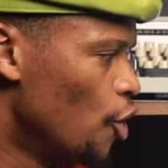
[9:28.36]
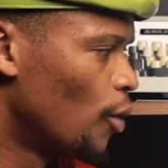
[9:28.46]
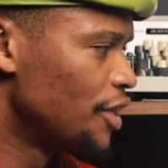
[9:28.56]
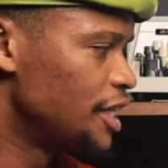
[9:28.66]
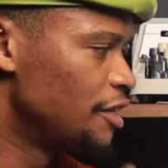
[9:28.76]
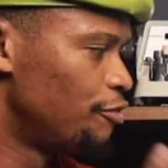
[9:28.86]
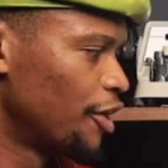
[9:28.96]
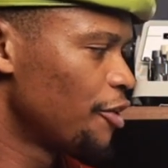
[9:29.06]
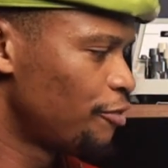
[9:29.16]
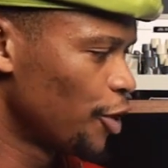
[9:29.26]
where they did
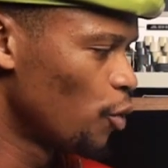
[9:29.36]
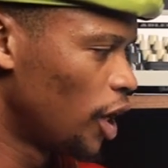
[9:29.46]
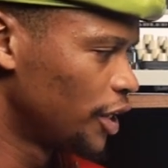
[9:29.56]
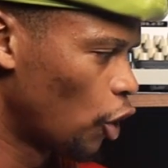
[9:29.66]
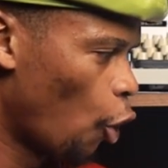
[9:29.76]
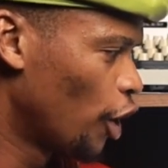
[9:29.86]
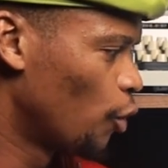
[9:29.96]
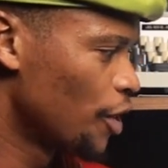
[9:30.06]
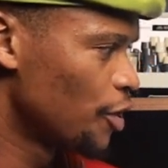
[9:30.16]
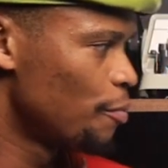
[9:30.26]
very, very well in Angola,
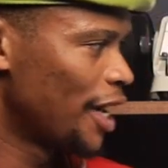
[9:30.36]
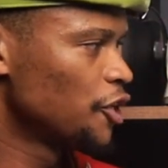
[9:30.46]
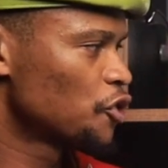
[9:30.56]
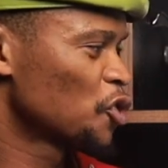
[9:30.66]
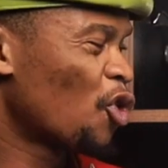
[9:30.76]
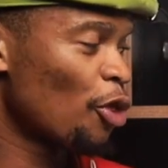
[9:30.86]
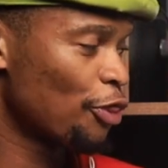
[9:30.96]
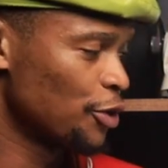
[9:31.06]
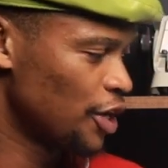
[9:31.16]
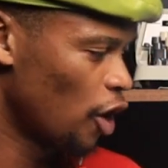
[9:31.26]
where they managed to score
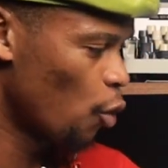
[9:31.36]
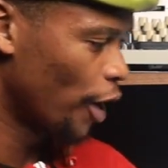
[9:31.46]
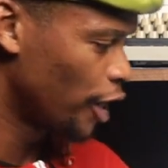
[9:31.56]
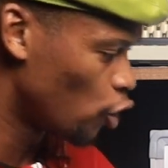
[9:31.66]
3 away